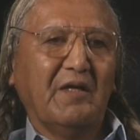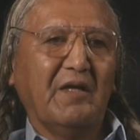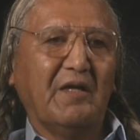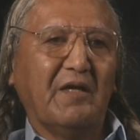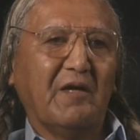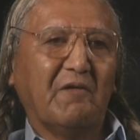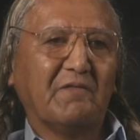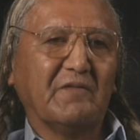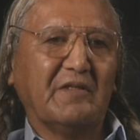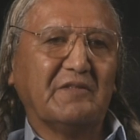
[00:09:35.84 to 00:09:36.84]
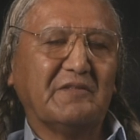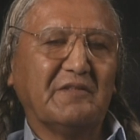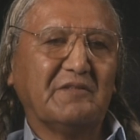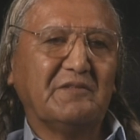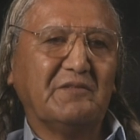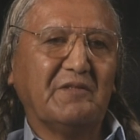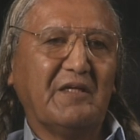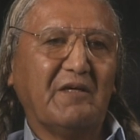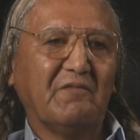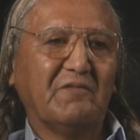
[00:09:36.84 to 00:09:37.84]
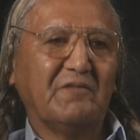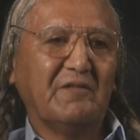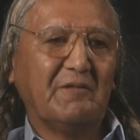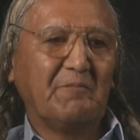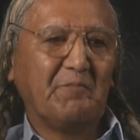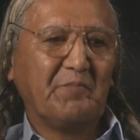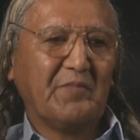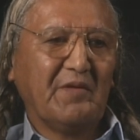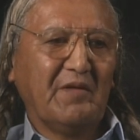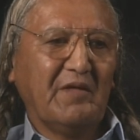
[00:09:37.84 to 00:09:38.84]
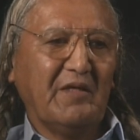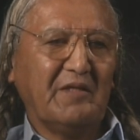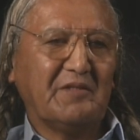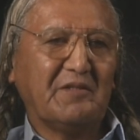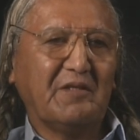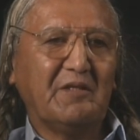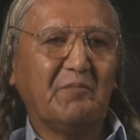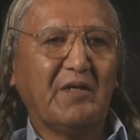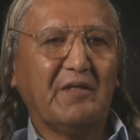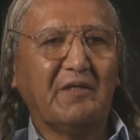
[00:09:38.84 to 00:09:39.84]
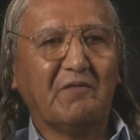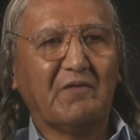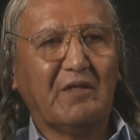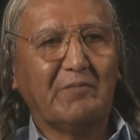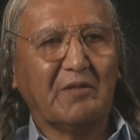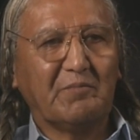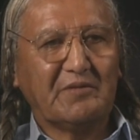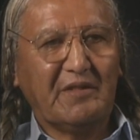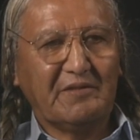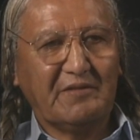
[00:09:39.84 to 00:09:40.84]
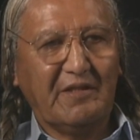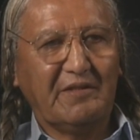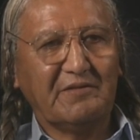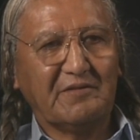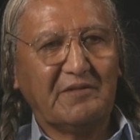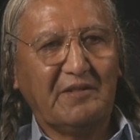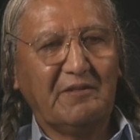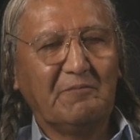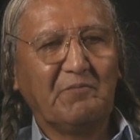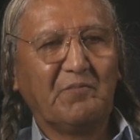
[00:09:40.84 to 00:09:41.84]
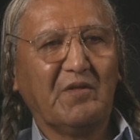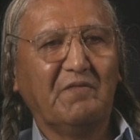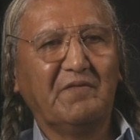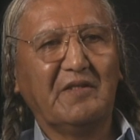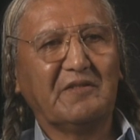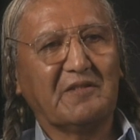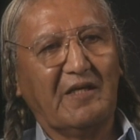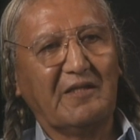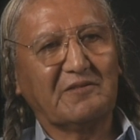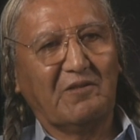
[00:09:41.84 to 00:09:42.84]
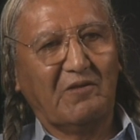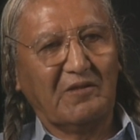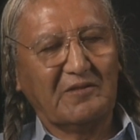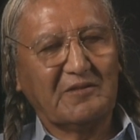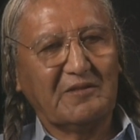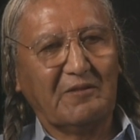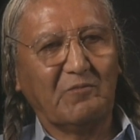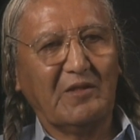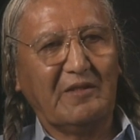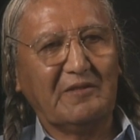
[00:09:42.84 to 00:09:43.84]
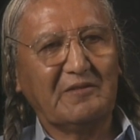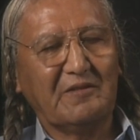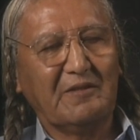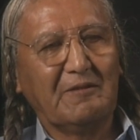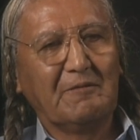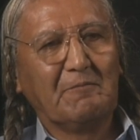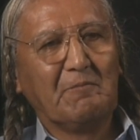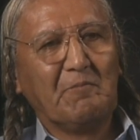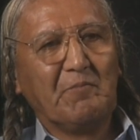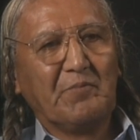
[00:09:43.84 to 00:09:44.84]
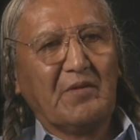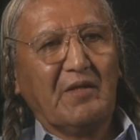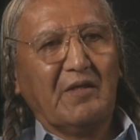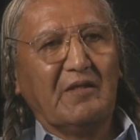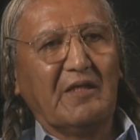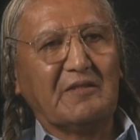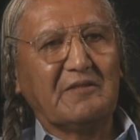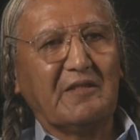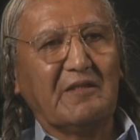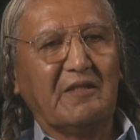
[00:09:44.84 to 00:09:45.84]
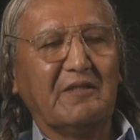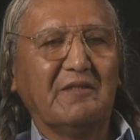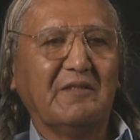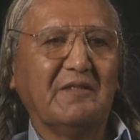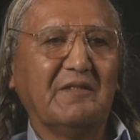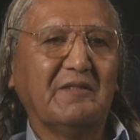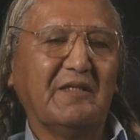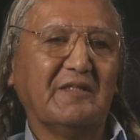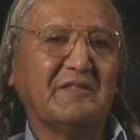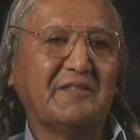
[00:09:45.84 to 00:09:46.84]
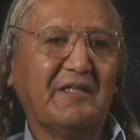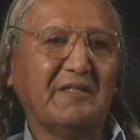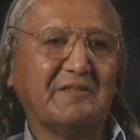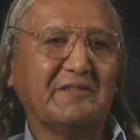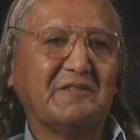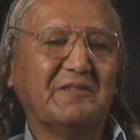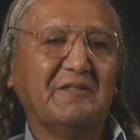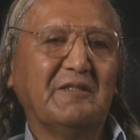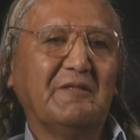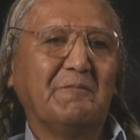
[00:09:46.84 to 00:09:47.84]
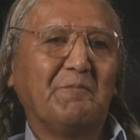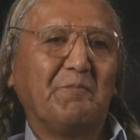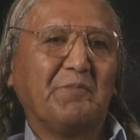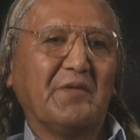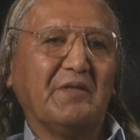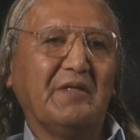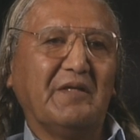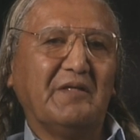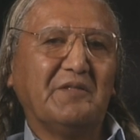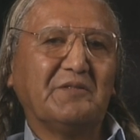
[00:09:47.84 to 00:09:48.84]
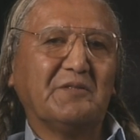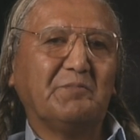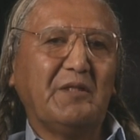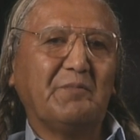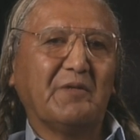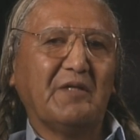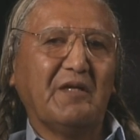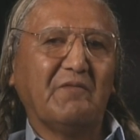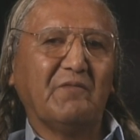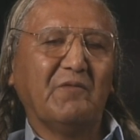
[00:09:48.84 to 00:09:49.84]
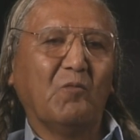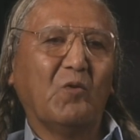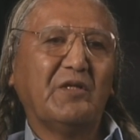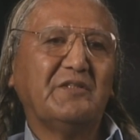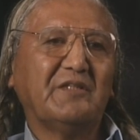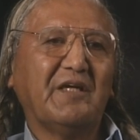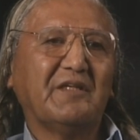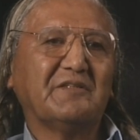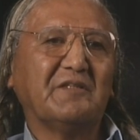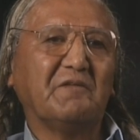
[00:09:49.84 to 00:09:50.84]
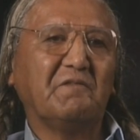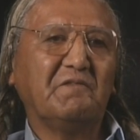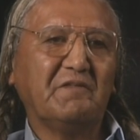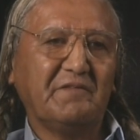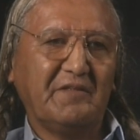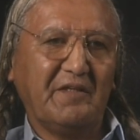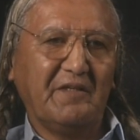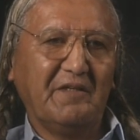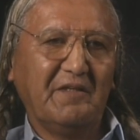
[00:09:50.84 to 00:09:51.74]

And now, for instance, you have a study by the Environmental Protection Agency finished last August and released, that said, that says the indigenous people have one chance in 50